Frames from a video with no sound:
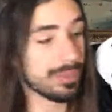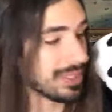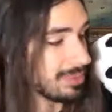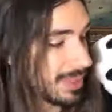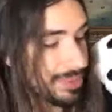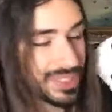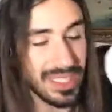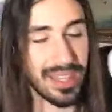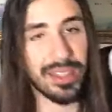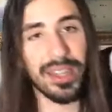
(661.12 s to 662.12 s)
brings people
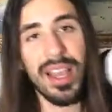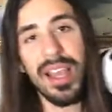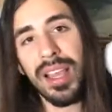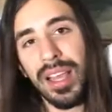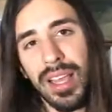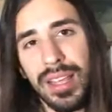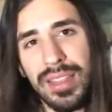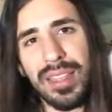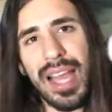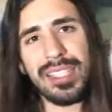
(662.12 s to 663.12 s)
together.
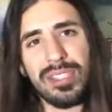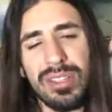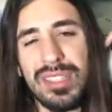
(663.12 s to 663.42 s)
The last story